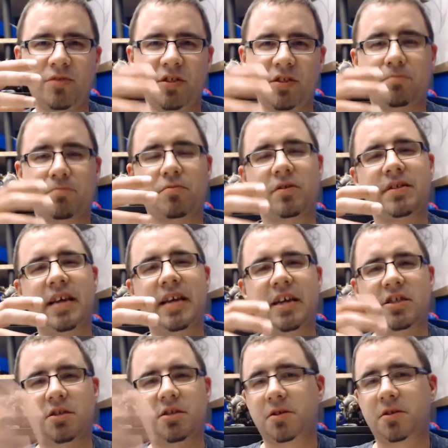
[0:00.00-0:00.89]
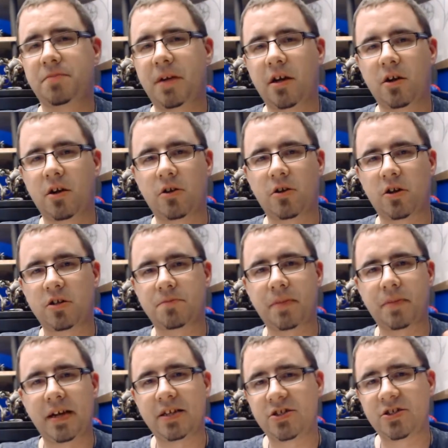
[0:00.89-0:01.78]
just protection, because being on a
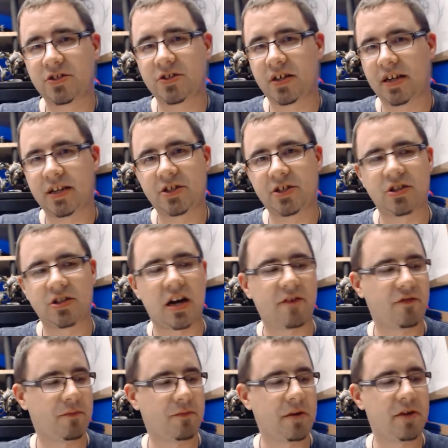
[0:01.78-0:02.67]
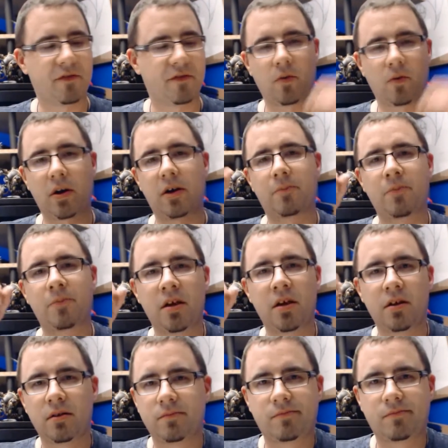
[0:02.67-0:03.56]
large base, she's going to get shot from everywhere,
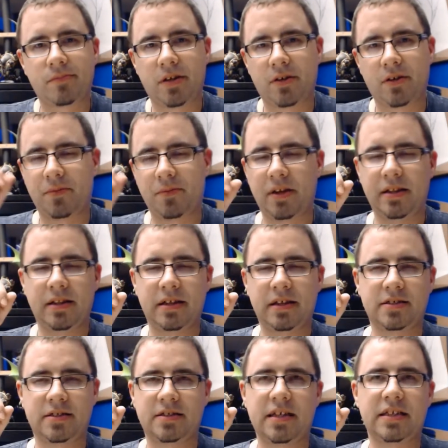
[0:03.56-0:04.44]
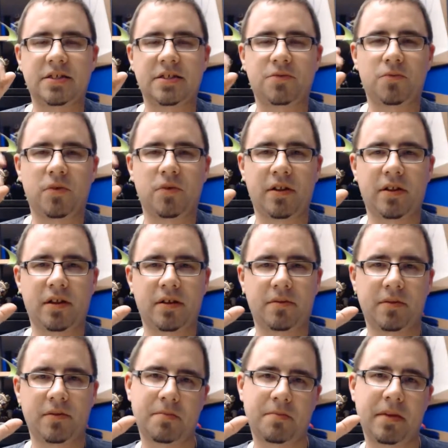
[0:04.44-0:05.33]
and that's one of
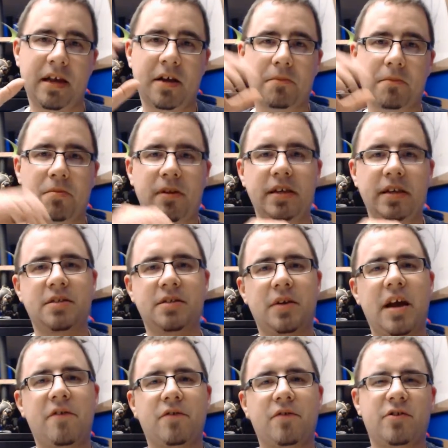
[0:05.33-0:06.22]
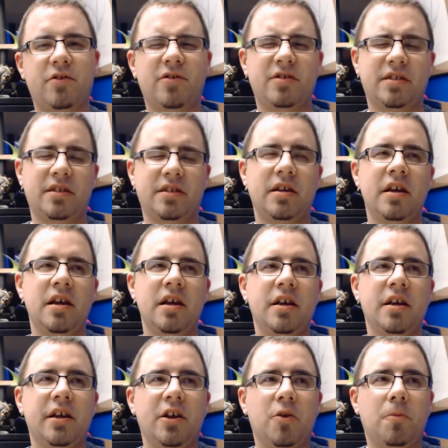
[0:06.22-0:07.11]
the main complaints that we have with her, is that
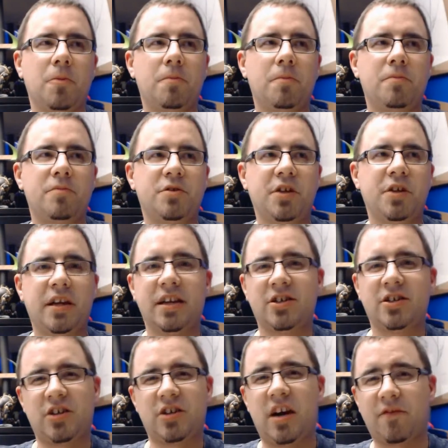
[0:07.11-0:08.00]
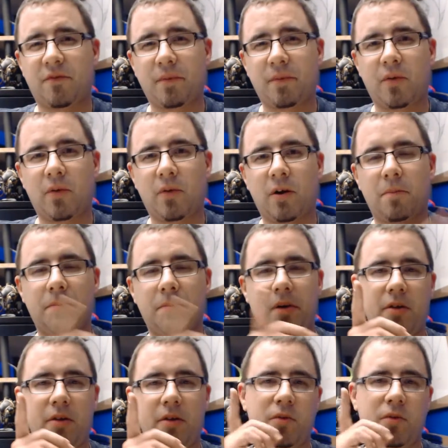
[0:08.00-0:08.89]
she can get shot from anywhere.
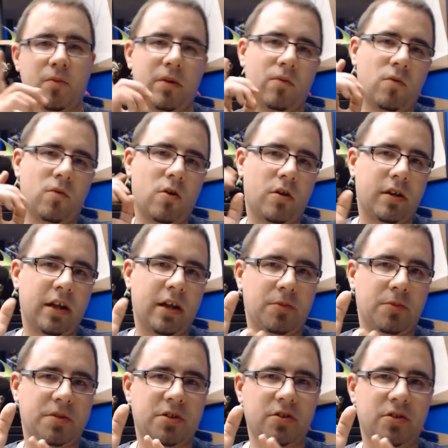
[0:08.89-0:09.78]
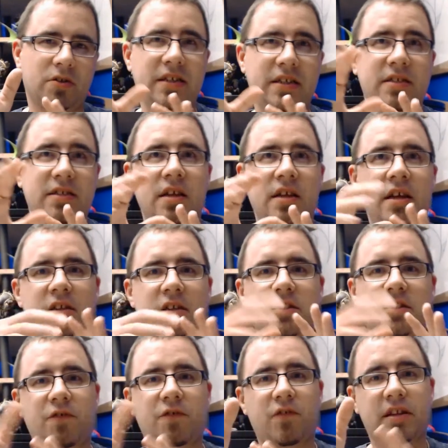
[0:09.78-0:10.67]
But with Wind Wall, it helps to at least
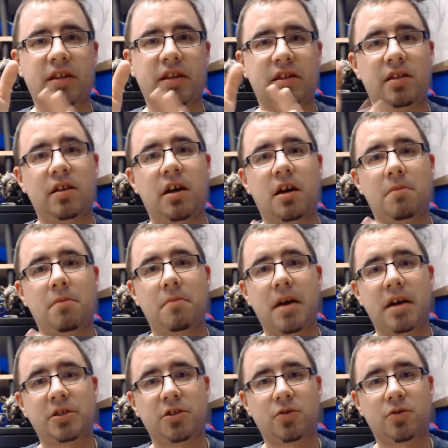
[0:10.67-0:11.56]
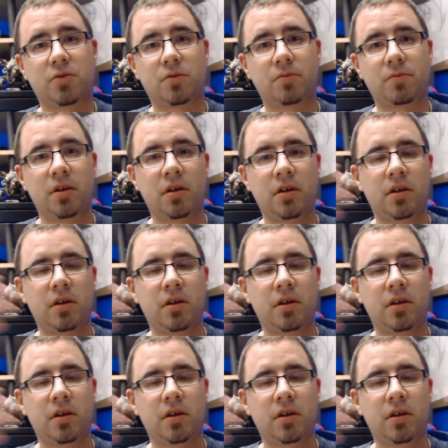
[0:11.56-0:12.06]
deflect the non-magical